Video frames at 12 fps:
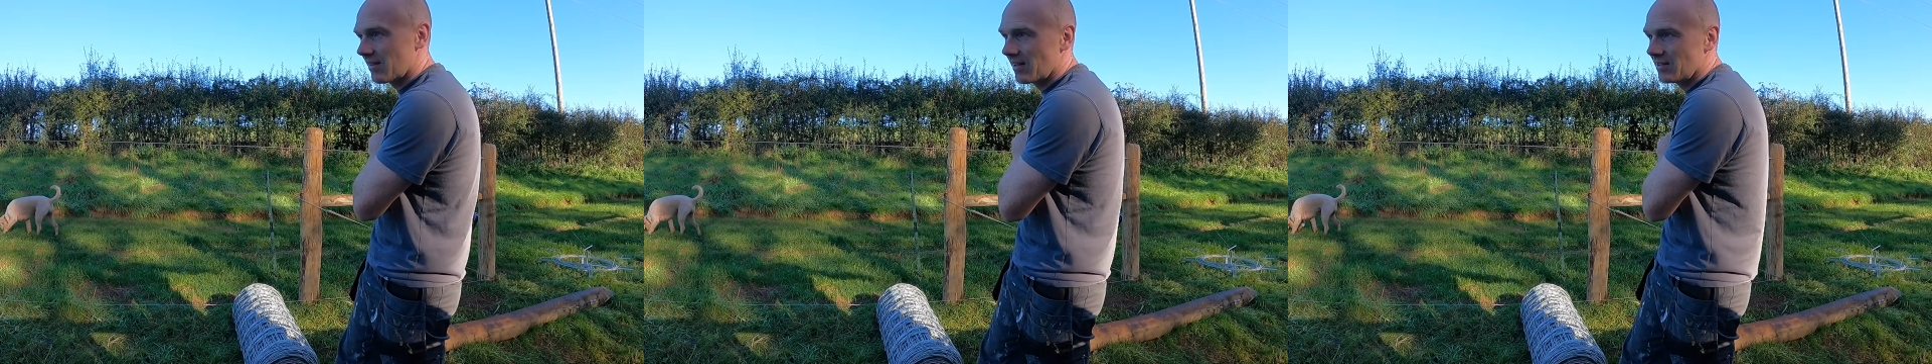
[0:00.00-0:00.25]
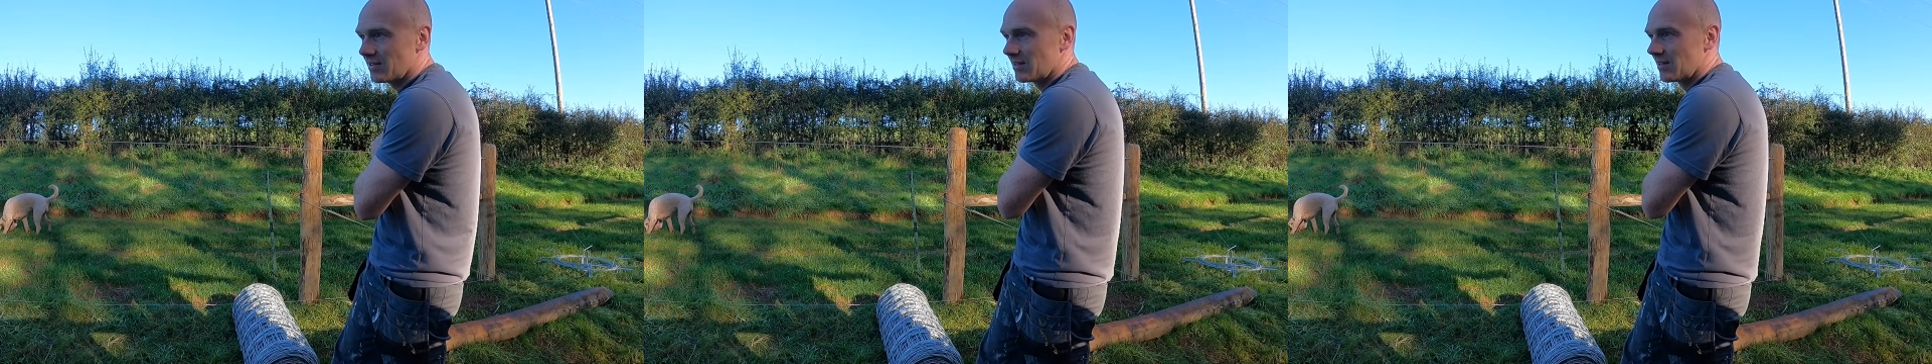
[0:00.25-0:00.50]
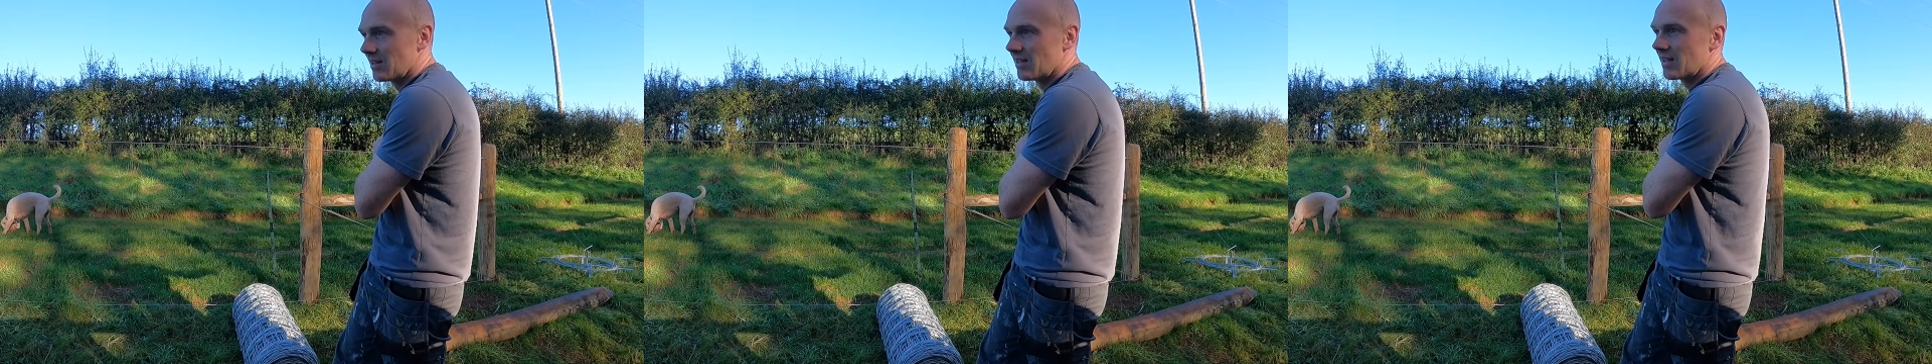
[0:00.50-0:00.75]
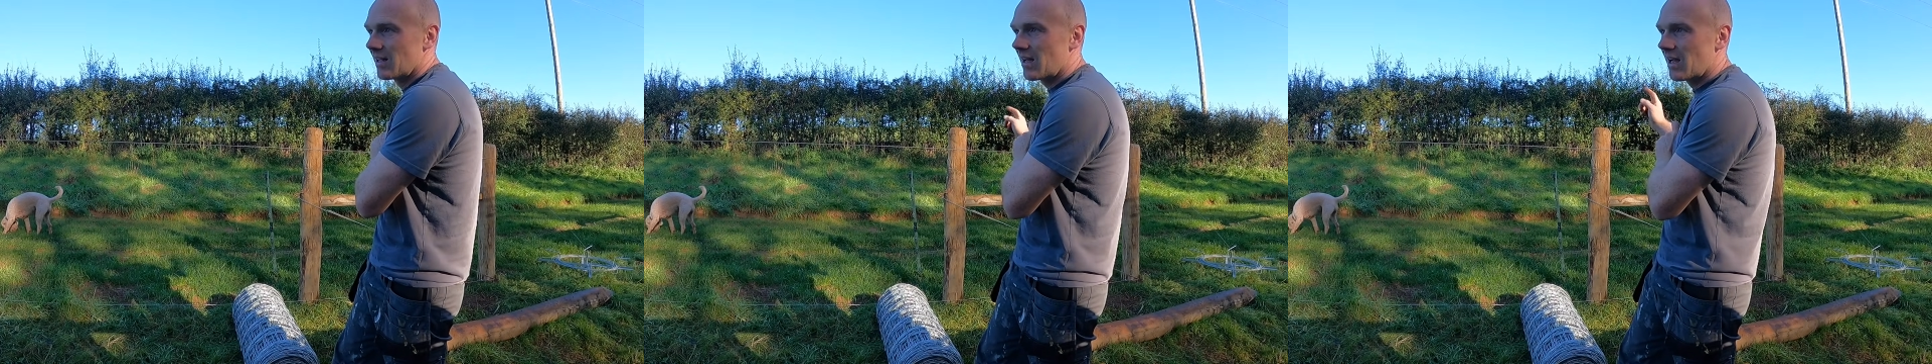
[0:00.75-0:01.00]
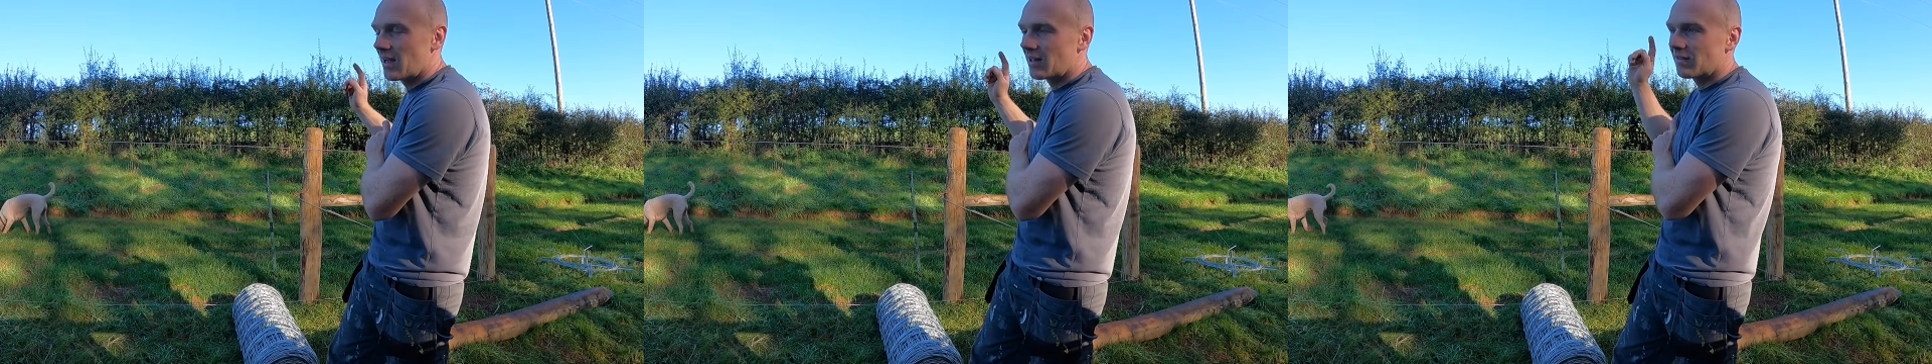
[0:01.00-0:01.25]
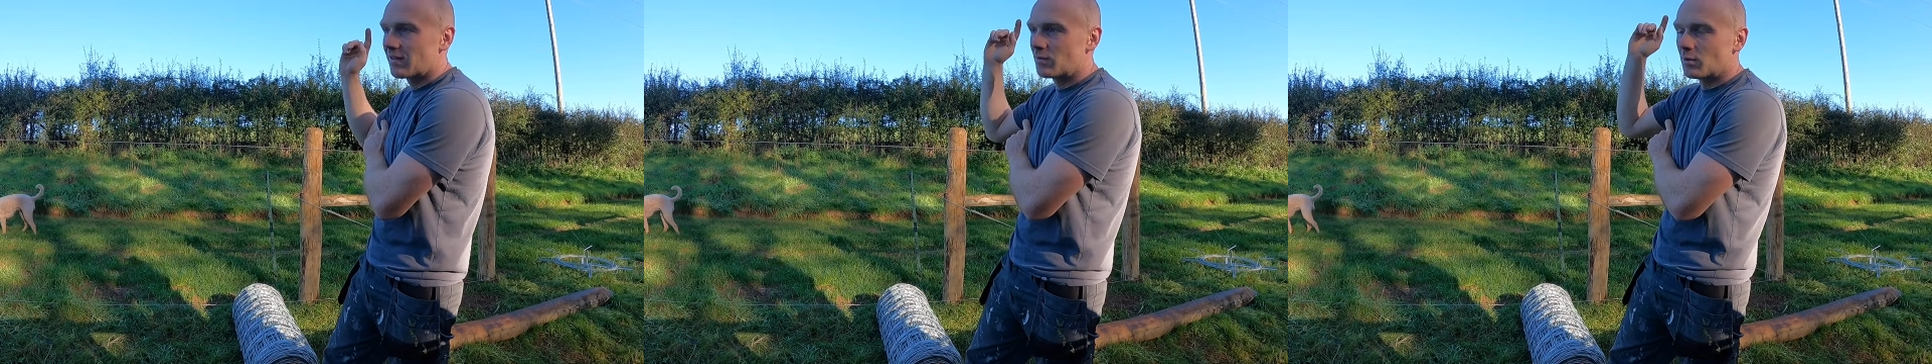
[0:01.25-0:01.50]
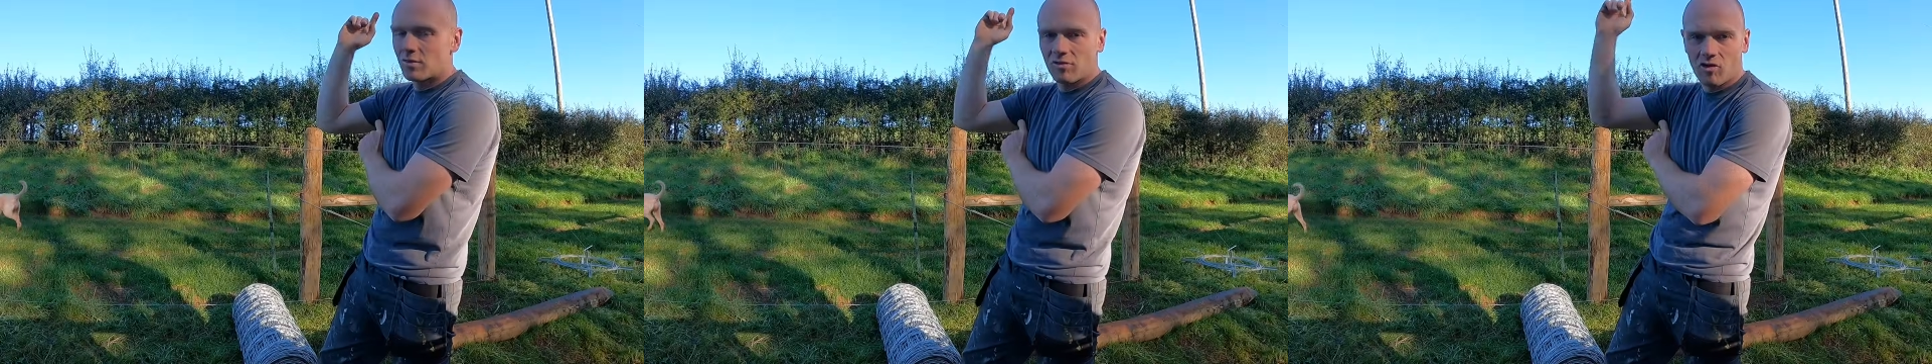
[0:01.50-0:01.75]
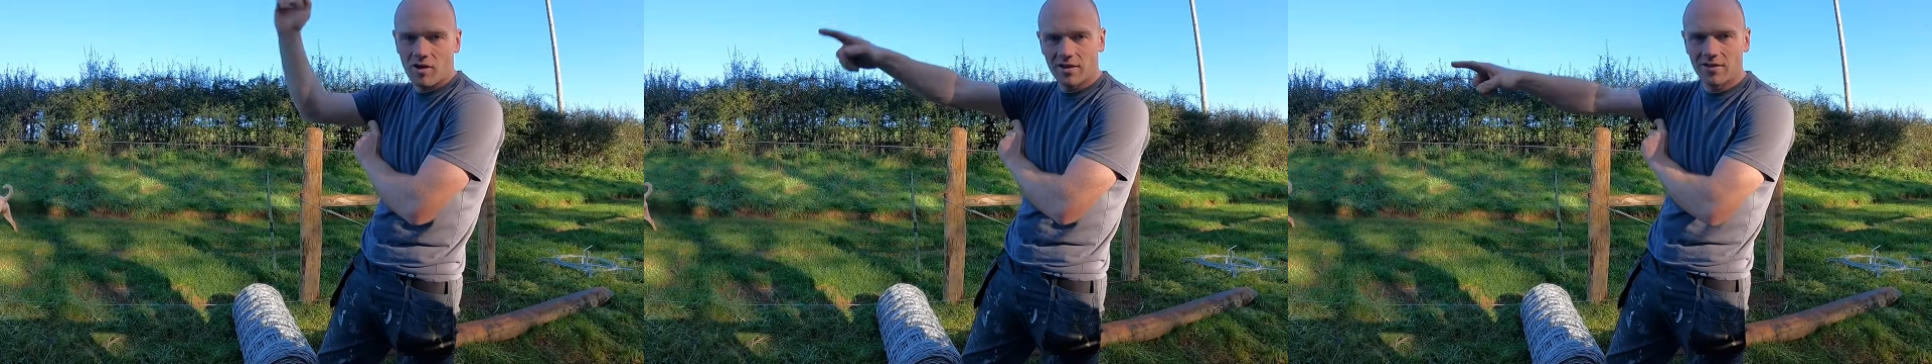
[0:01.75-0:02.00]
end, and I think we'll
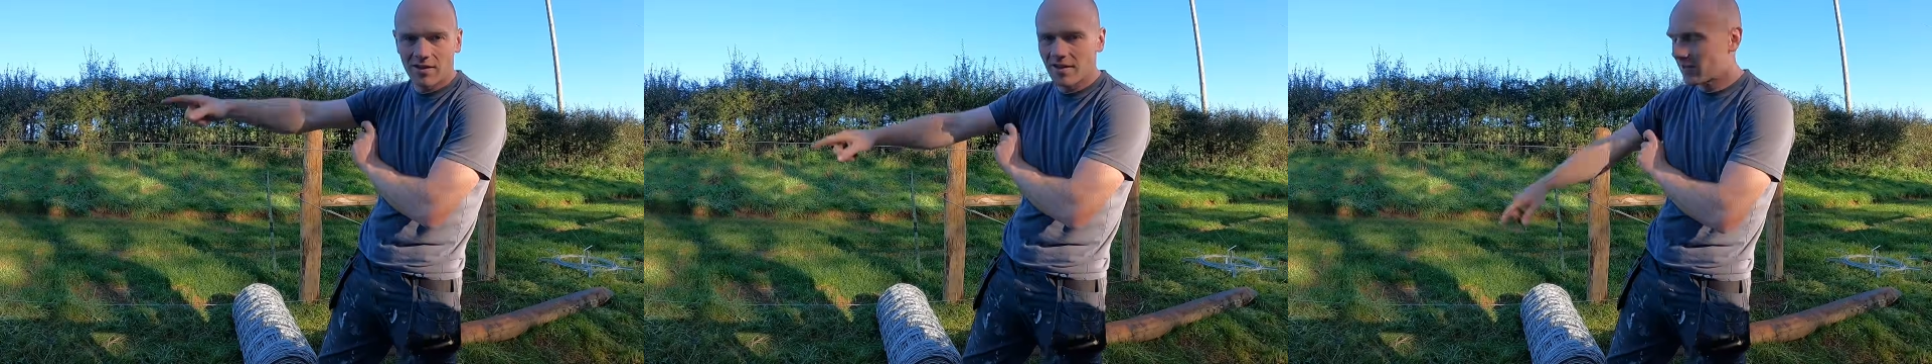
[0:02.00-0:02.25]
strain at that